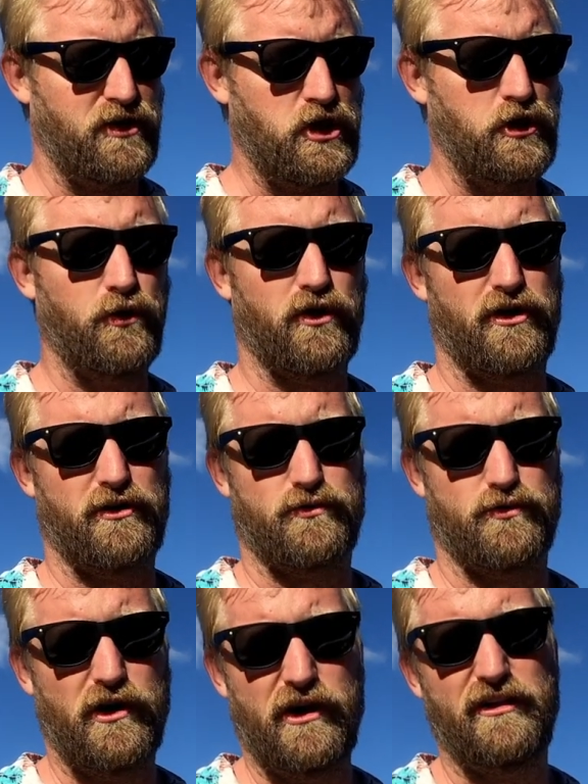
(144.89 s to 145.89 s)
you are
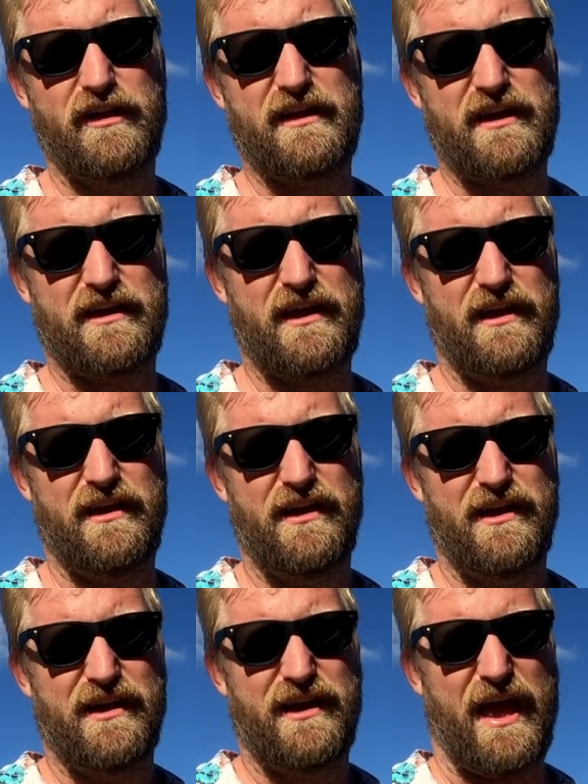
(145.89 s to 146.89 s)
really kicking
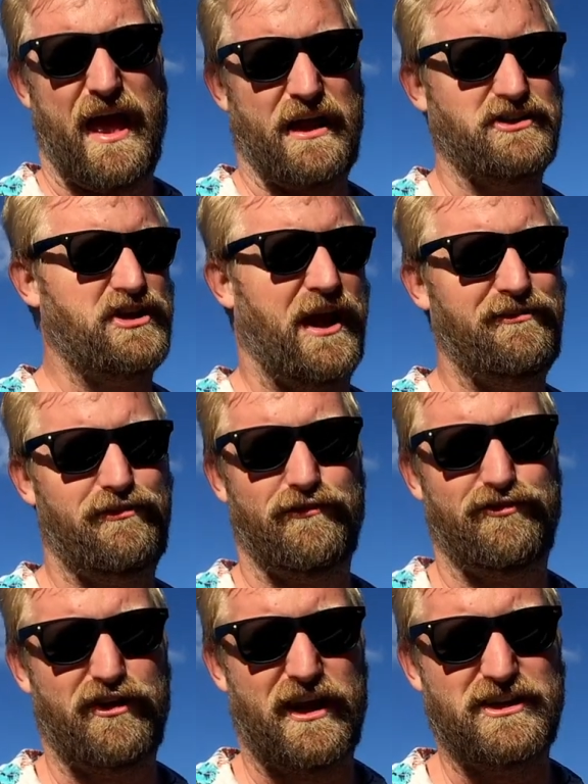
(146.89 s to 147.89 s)
and
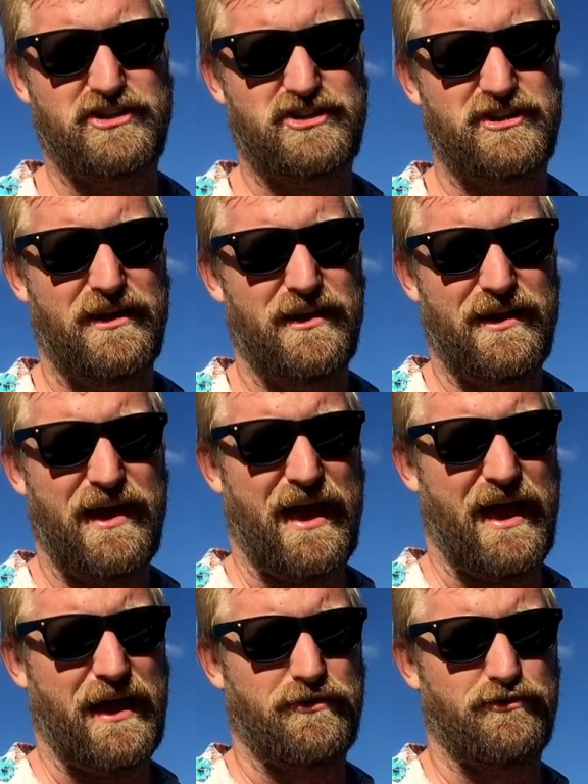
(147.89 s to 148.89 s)
chasing fish
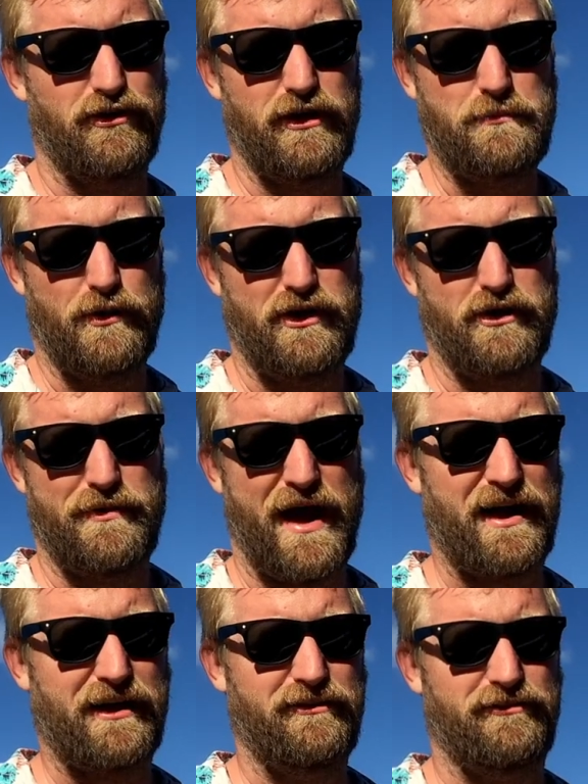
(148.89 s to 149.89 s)
and really putting your
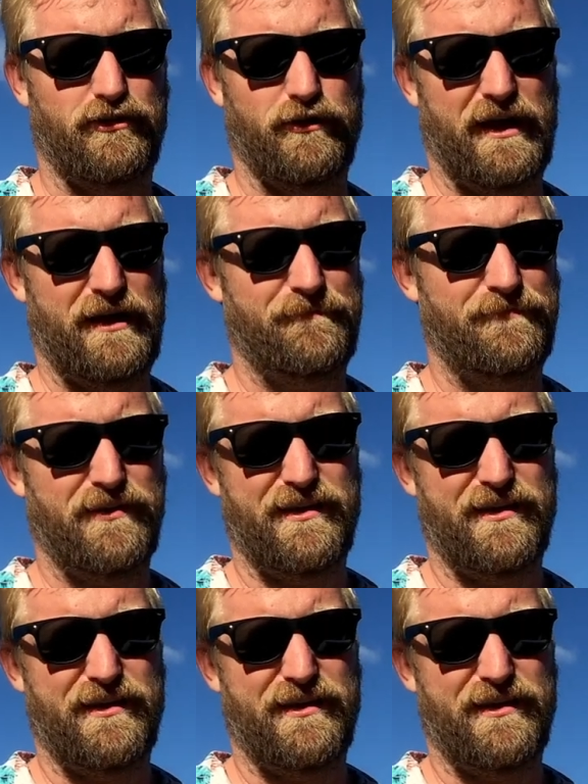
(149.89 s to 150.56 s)
back into it,